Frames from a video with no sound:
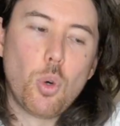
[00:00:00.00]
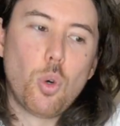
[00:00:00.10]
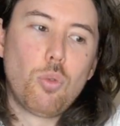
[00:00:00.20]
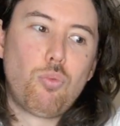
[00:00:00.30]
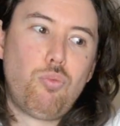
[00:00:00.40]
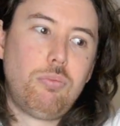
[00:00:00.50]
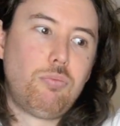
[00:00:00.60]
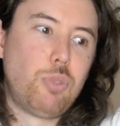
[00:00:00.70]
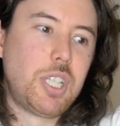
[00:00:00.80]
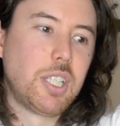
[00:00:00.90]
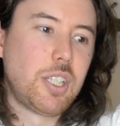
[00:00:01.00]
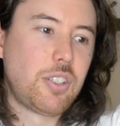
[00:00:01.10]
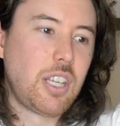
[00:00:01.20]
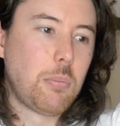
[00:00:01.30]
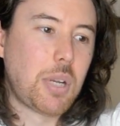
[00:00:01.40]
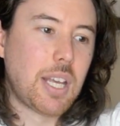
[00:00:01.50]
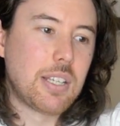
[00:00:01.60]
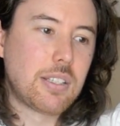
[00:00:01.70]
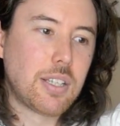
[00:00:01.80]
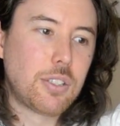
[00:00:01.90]
or redundancy in
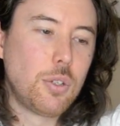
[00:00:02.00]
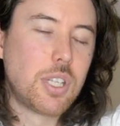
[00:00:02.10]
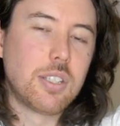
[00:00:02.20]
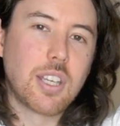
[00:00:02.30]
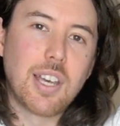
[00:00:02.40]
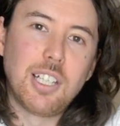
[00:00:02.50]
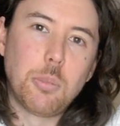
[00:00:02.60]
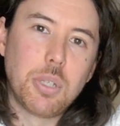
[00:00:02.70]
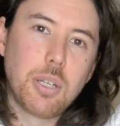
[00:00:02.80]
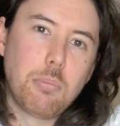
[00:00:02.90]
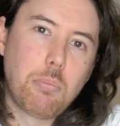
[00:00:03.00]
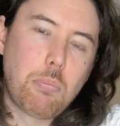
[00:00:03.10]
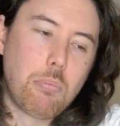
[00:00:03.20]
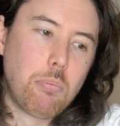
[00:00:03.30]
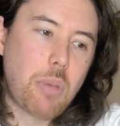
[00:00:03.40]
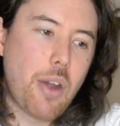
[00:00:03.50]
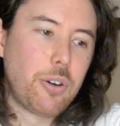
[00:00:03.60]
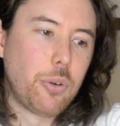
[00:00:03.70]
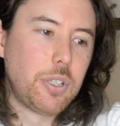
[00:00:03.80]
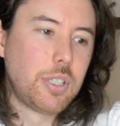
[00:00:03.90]
place, then I do tend to get a little bit
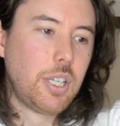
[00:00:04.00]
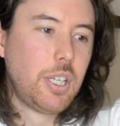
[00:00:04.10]
paranoid.